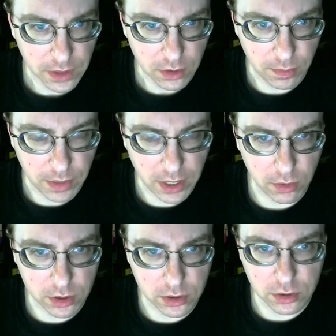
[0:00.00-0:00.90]
the
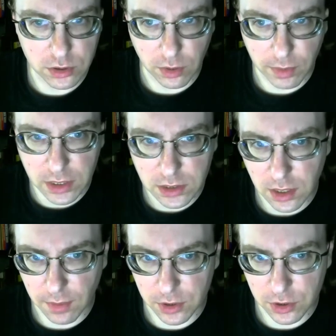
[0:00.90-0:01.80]
power to do so, but he's
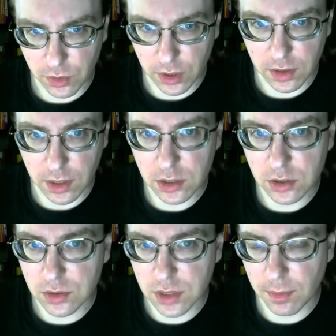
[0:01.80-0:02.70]
demonstrated that he's
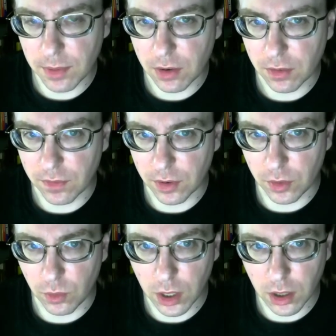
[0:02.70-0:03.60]
used that power very
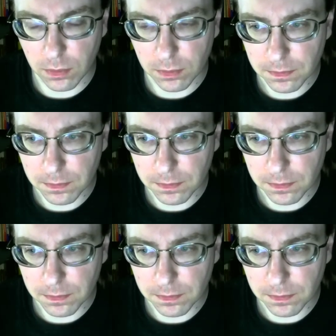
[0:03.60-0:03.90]
well.